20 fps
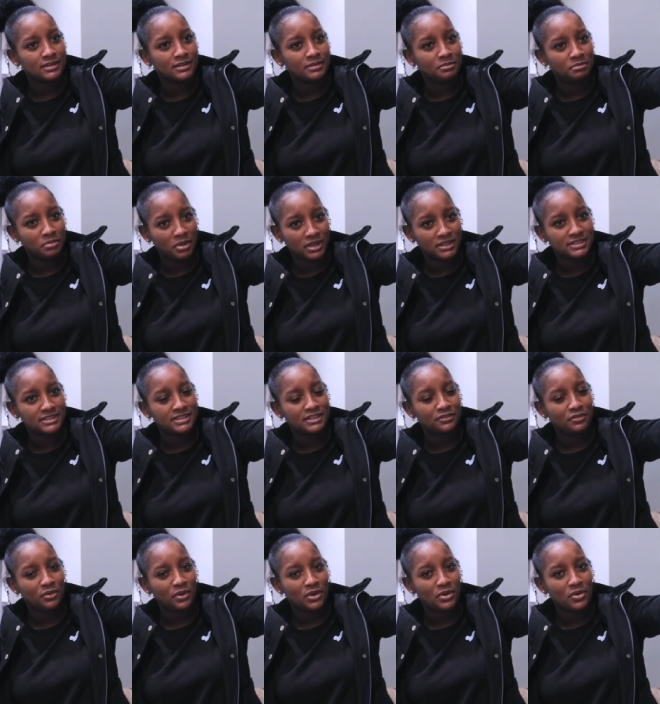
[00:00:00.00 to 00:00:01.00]
But
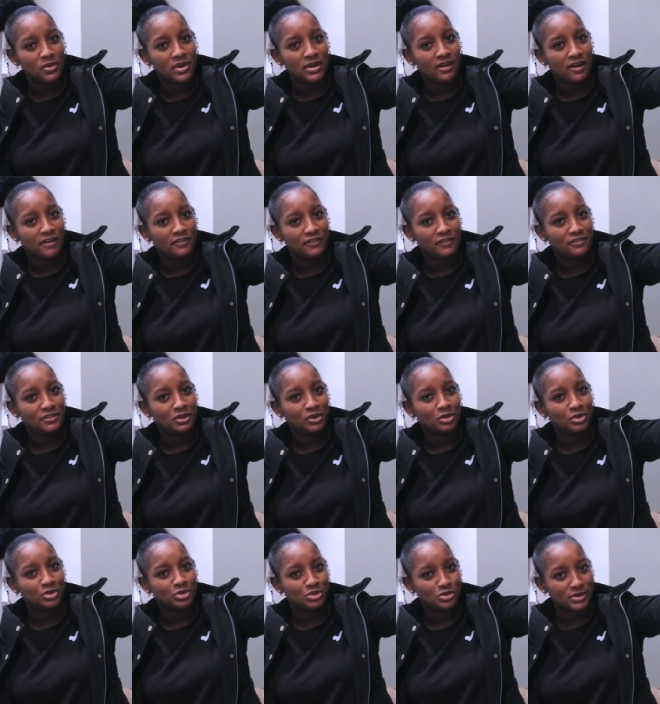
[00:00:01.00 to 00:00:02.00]
if we're going off of the
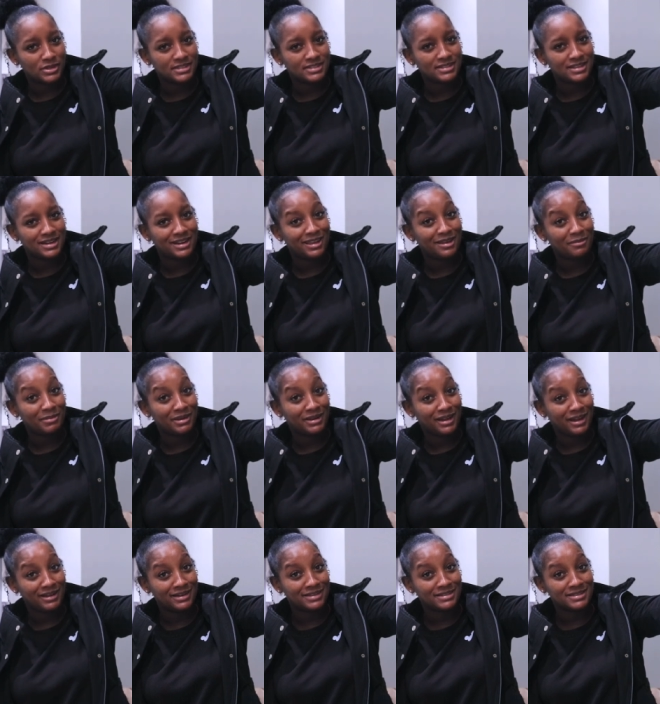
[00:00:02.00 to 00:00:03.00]
little dress that him and
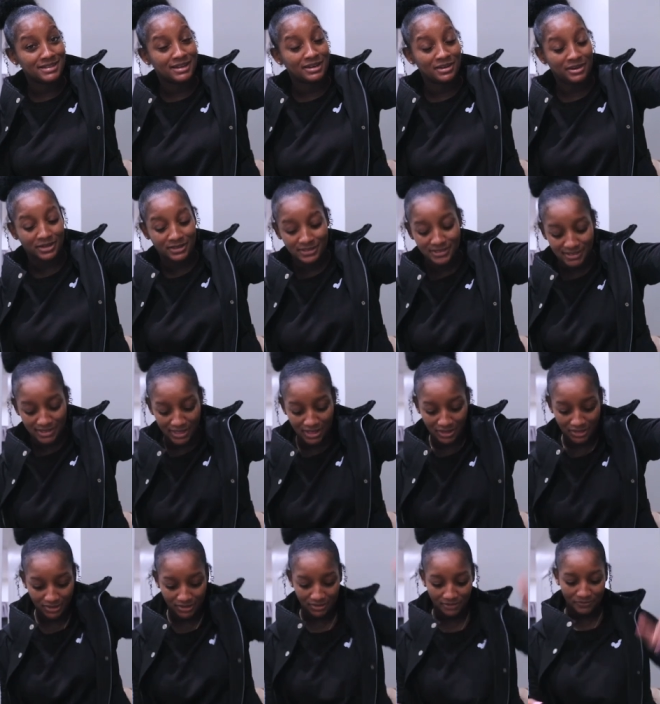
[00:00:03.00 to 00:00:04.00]
I decided on
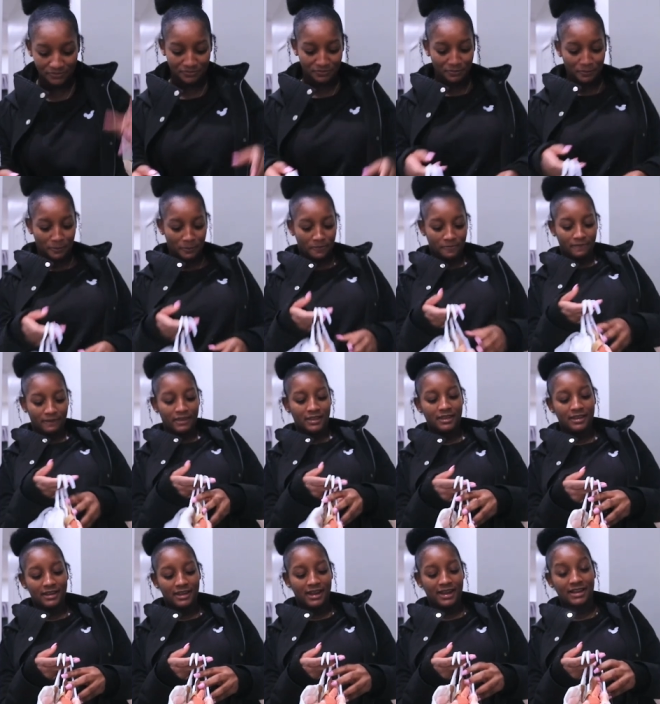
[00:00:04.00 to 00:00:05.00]
together,
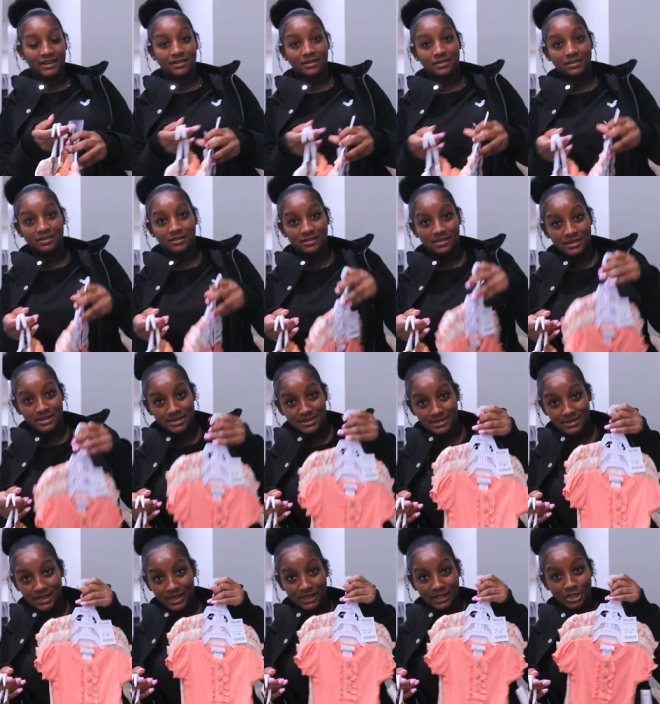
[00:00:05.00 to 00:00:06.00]
and this
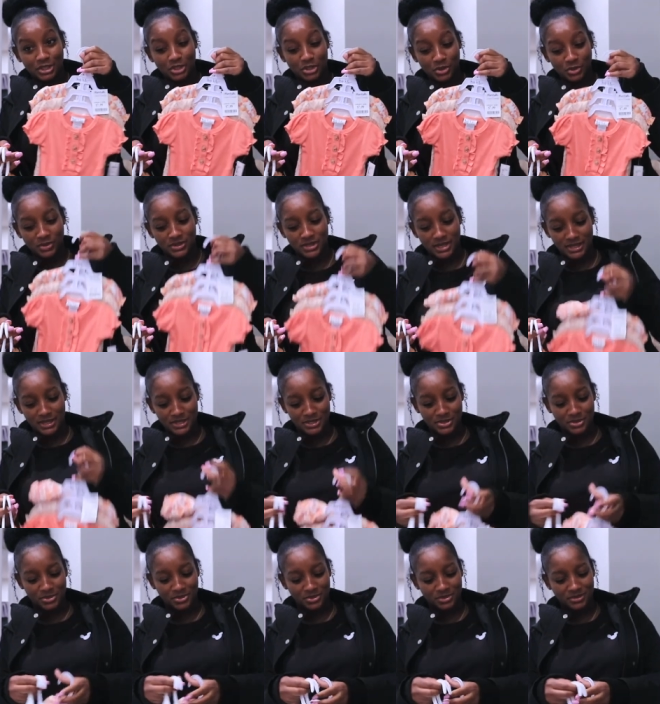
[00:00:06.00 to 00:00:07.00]
that he chose on his
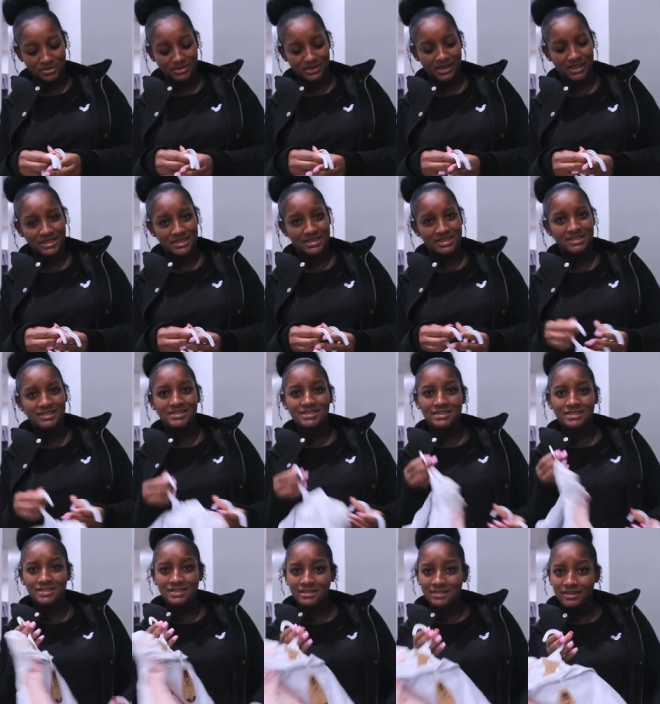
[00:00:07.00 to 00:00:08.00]
own, and
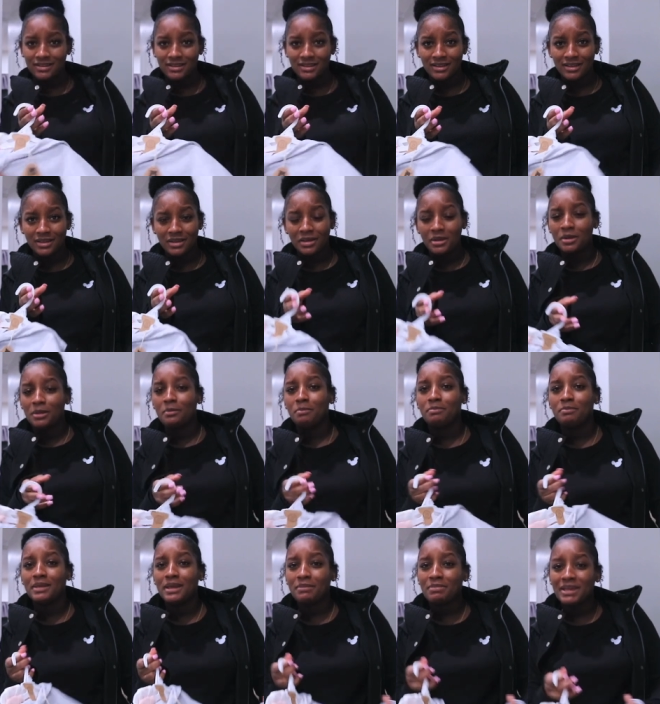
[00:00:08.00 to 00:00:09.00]
this,
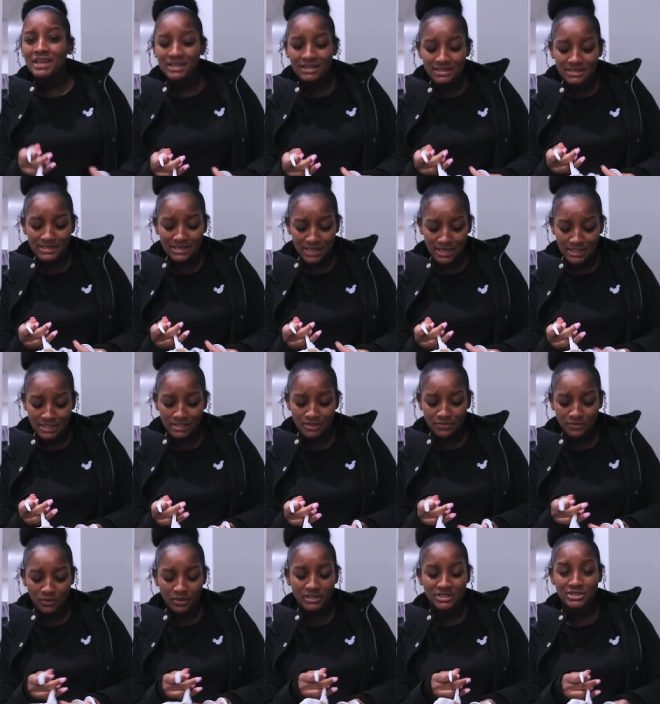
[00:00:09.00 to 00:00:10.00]
maybe his taste
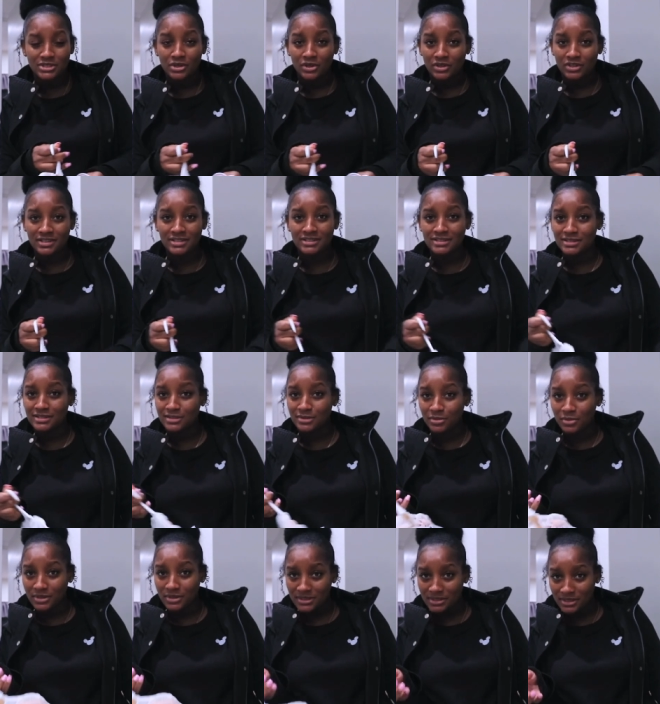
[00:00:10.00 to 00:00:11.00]
for his daughter isn't so
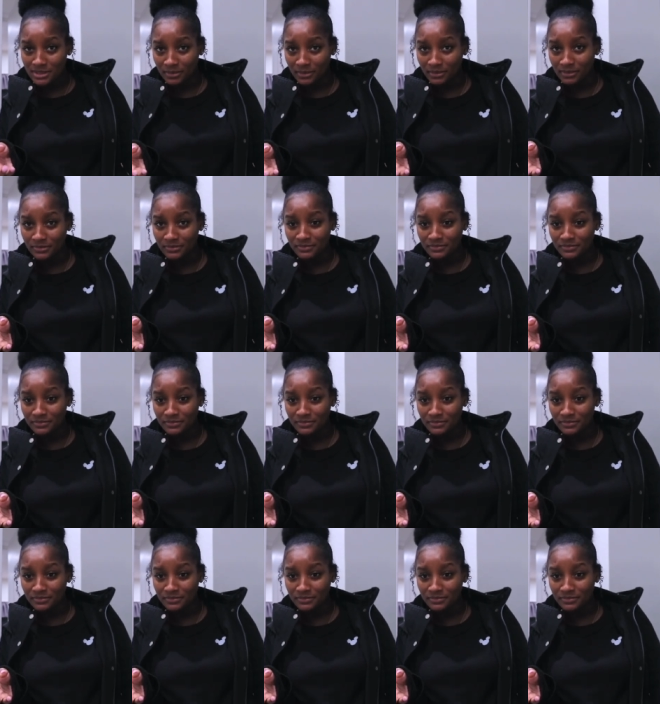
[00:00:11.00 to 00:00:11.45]
questionable.